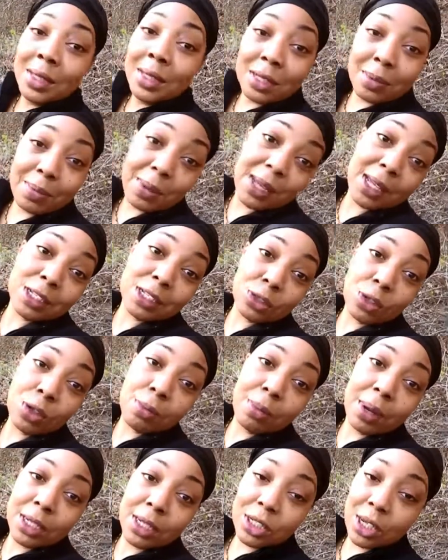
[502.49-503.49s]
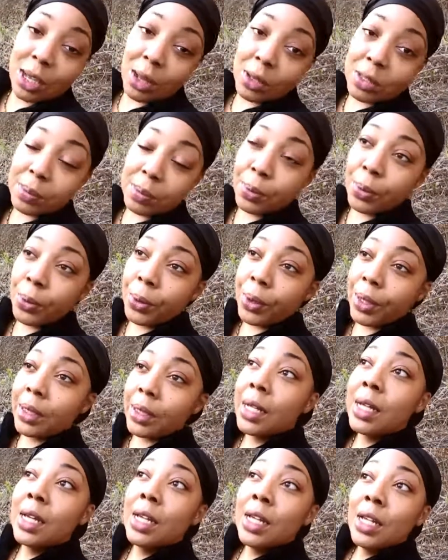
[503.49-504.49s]
to make sure my child's
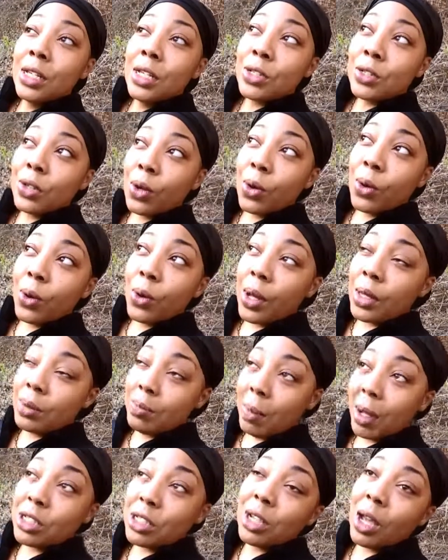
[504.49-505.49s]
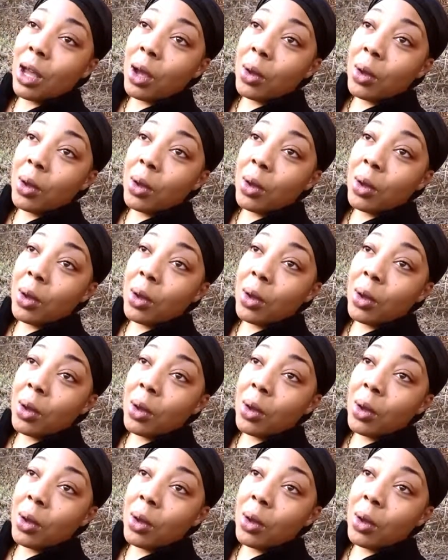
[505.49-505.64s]
important. So my